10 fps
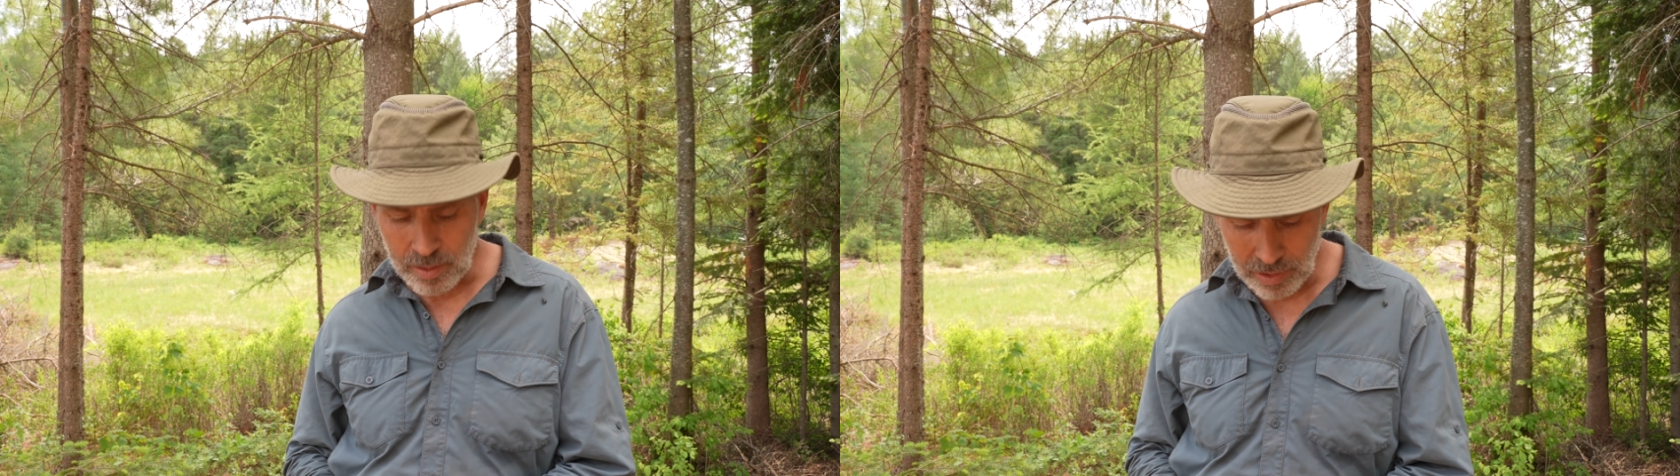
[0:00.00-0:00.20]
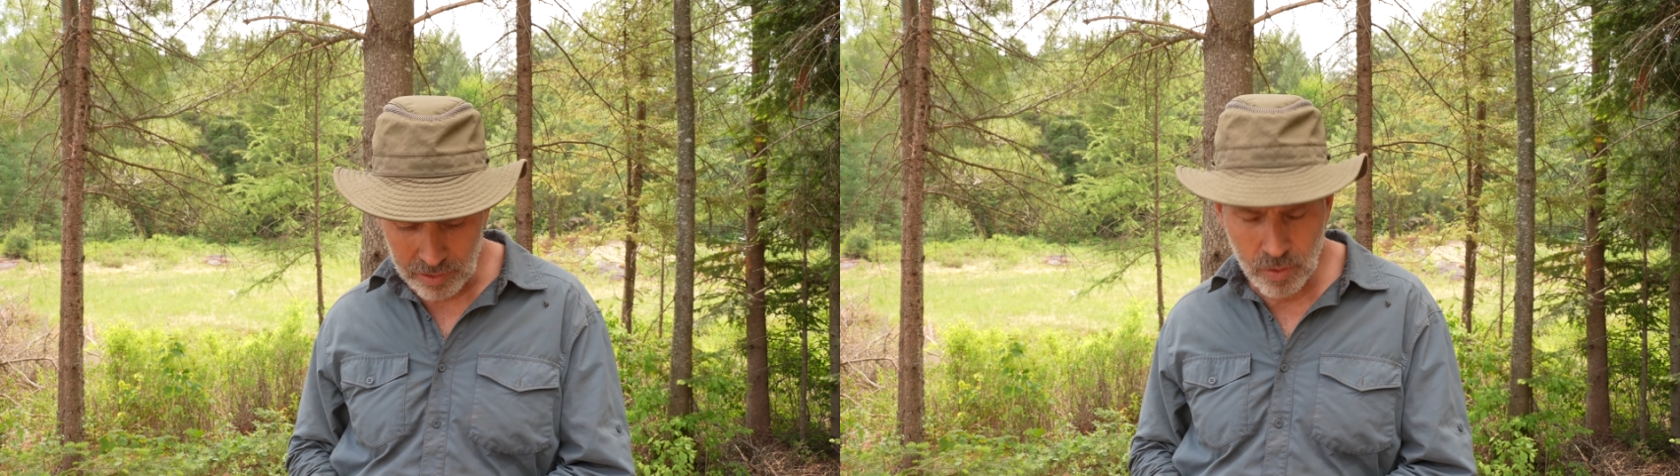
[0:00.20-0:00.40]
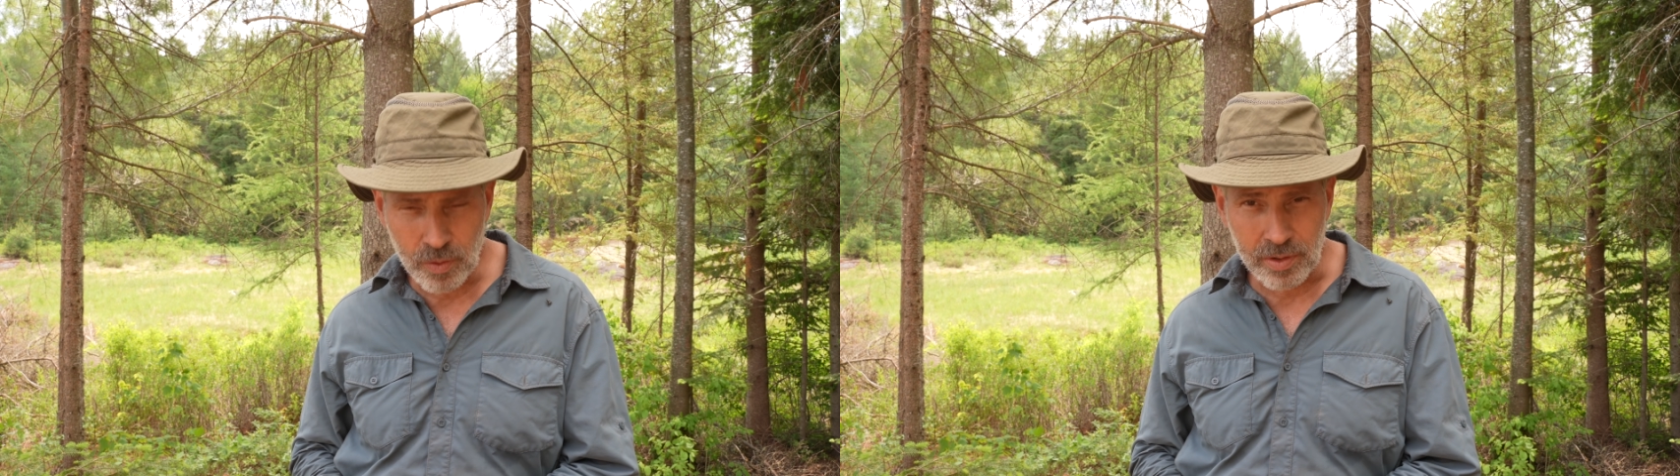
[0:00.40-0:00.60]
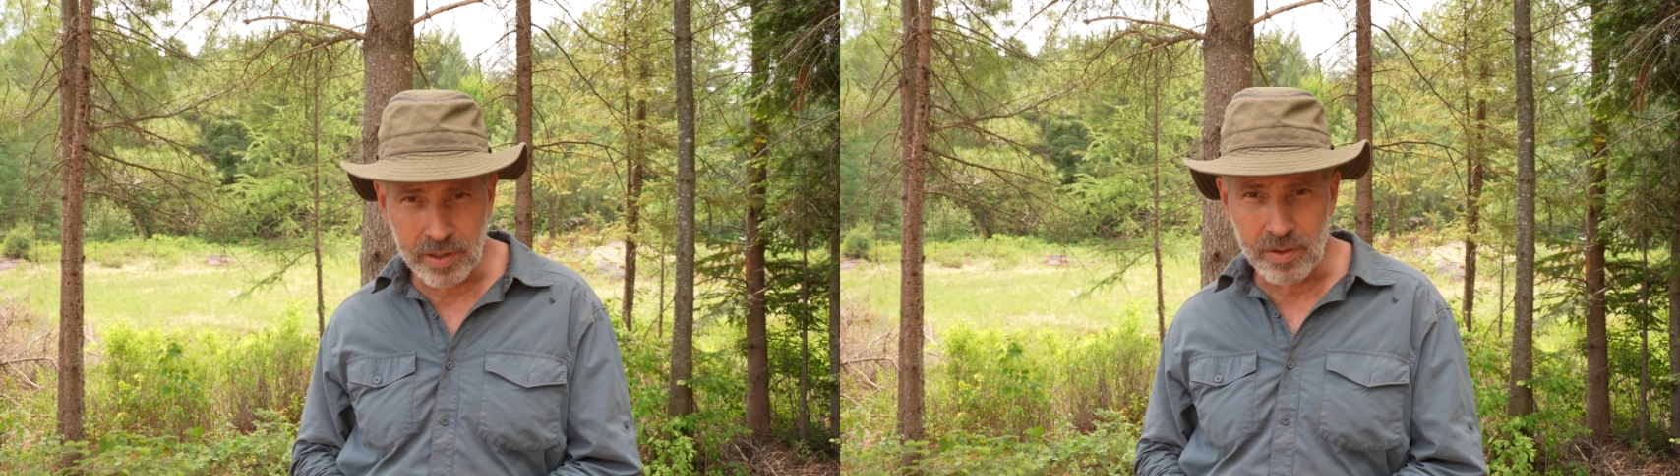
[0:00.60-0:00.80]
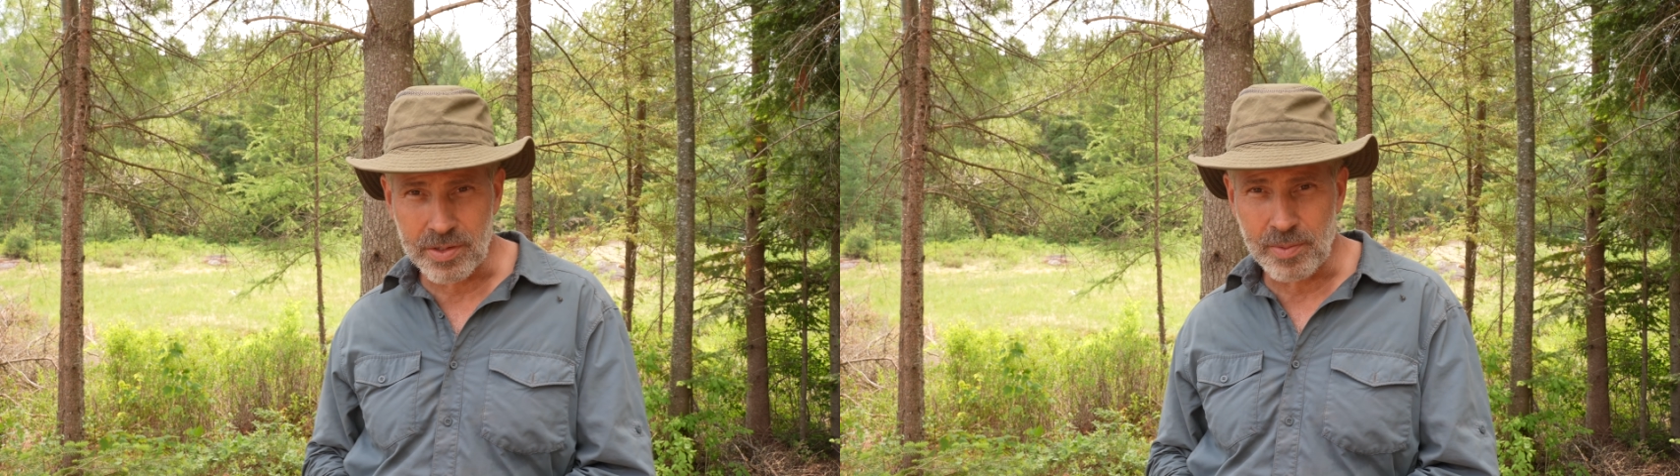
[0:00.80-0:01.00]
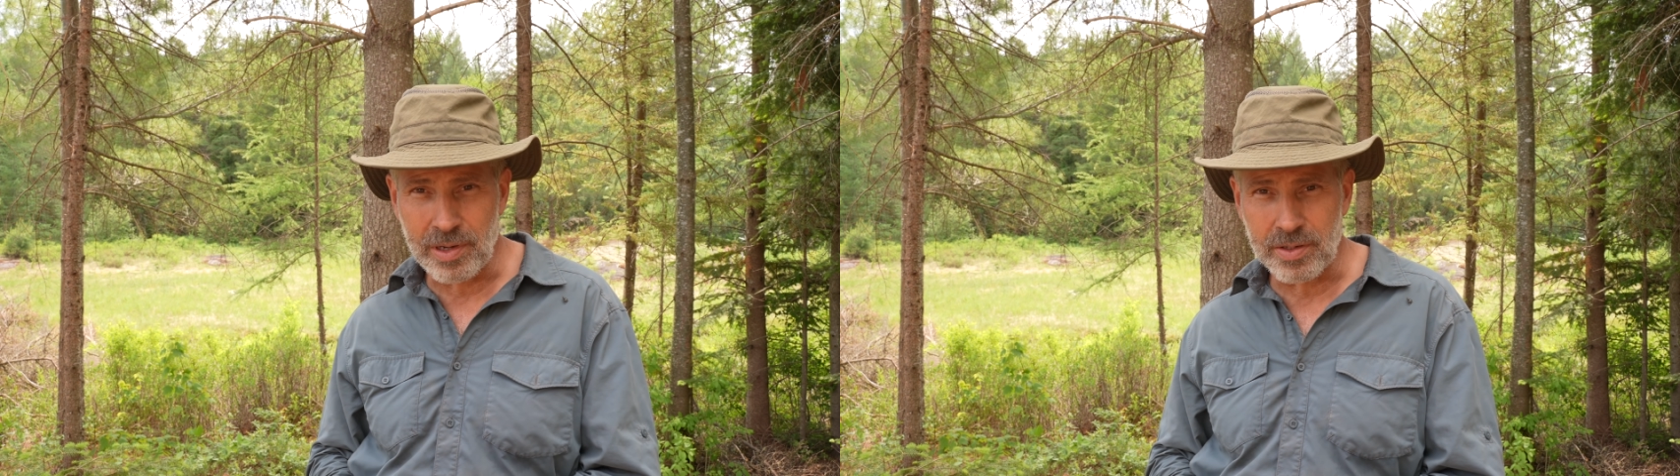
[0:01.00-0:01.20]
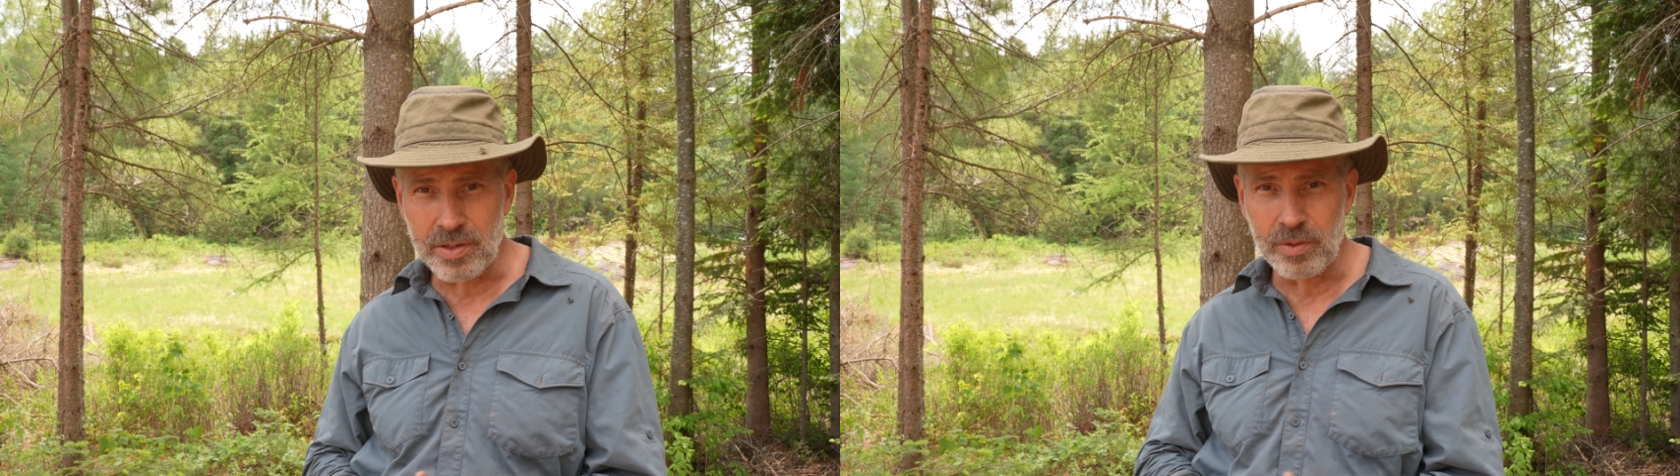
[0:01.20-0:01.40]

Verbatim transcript: but nowhere near as bad as it